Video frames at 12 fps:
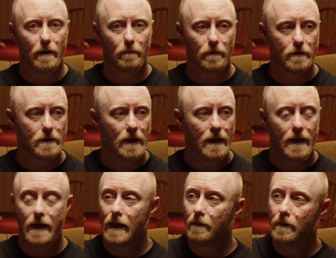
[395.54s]
cameras,
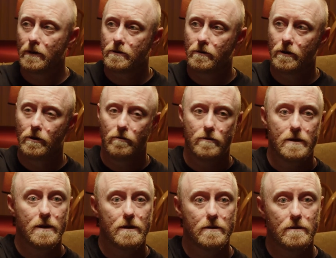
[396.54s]
and I'm actually going to use
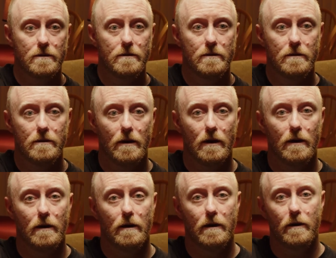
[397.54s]
this
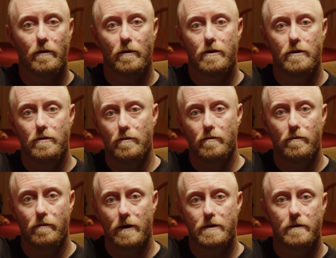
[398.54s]
in order to do
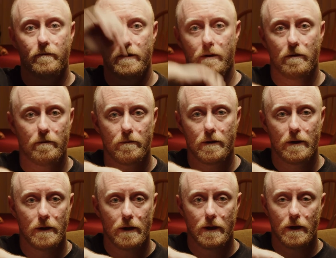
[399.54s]
the rest of the video
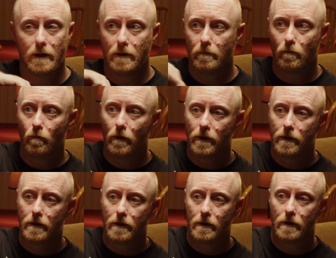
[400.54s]

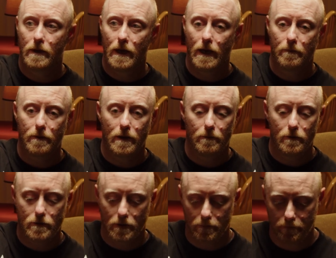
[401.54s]
with the app that I'm
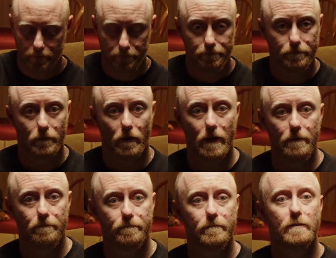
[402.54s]
using. Alright,
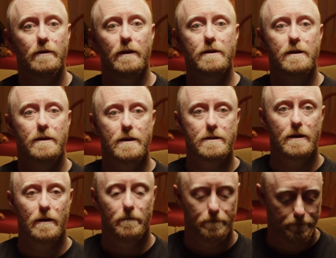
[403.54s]
so let's get that set
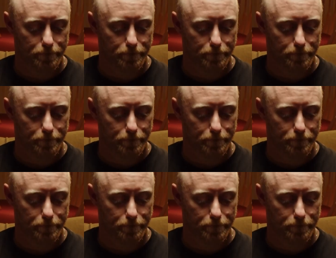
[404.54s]
up.